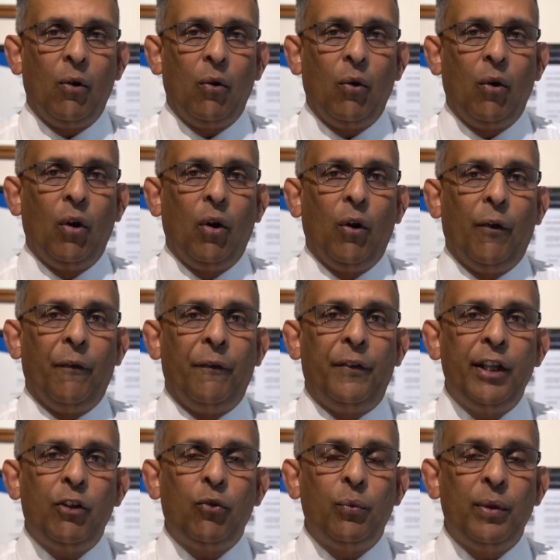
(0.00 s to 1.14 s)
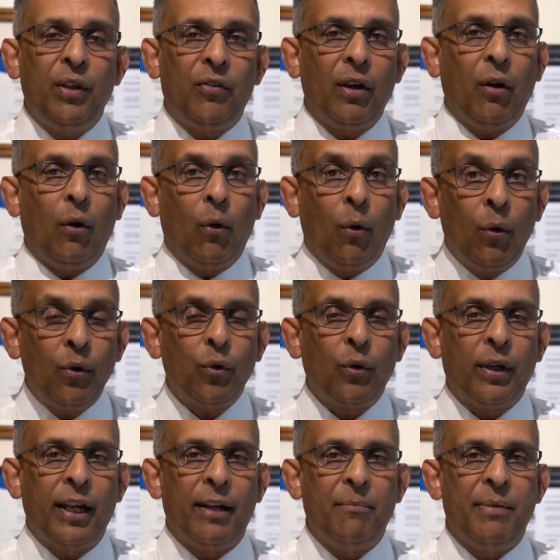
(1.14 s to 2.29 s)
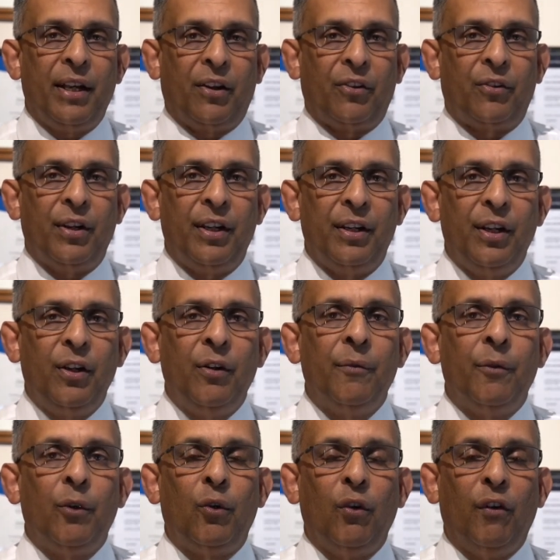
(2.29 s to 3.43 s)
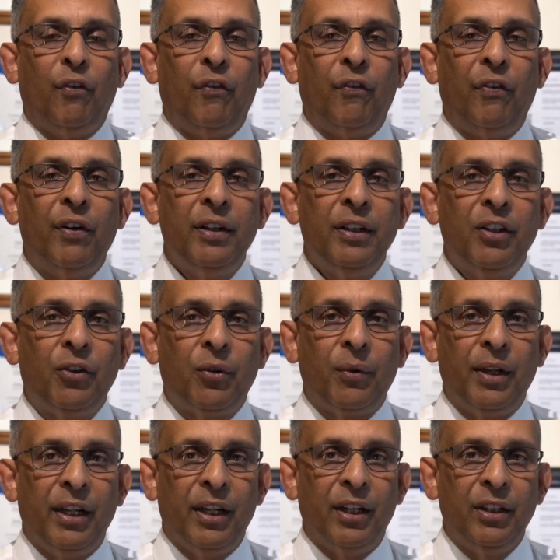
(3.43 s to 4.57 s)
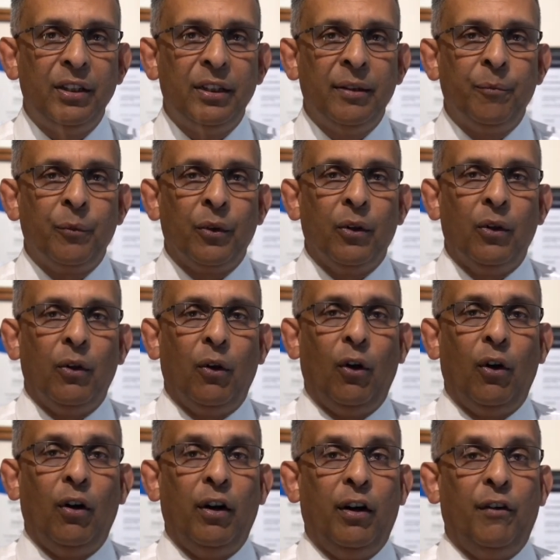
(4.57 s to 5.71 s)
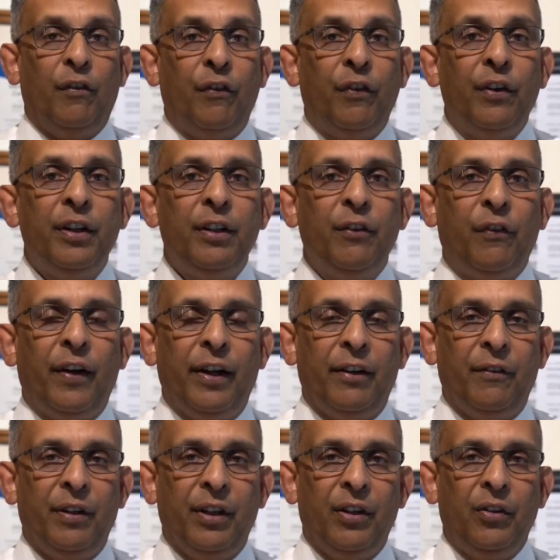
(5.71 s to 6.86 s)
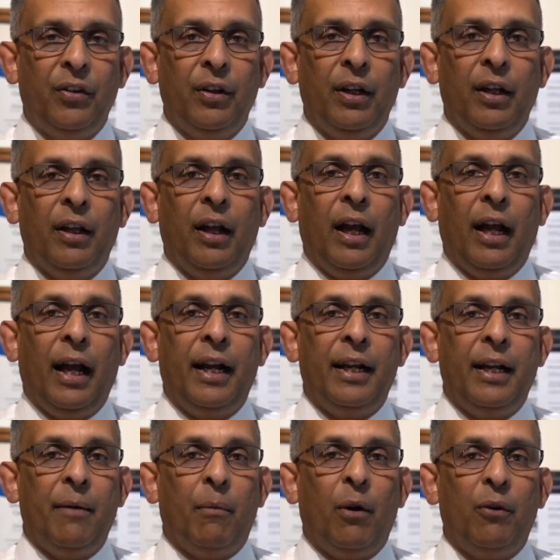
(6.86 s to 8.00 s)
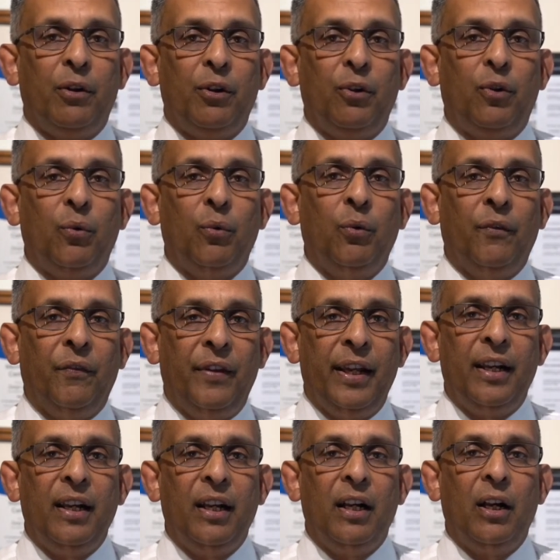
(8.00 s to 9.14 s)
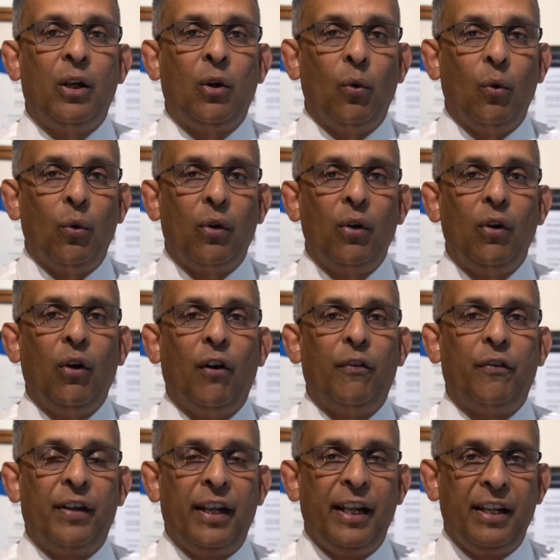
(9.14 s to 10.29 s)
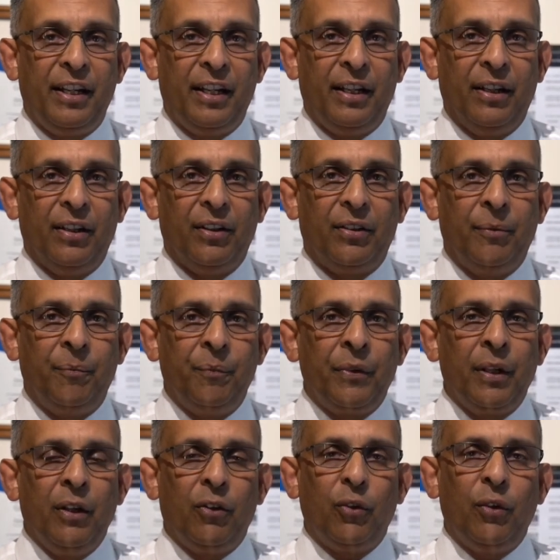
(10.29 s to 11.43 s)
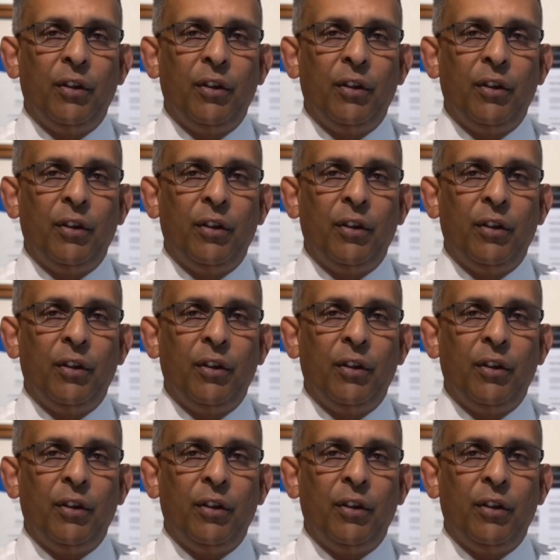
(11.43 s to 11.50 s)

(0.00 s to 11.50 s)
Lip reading: Now, this visa also can be extended to a further 3 years or a further 5 years, and amounting to then a total of 10 years.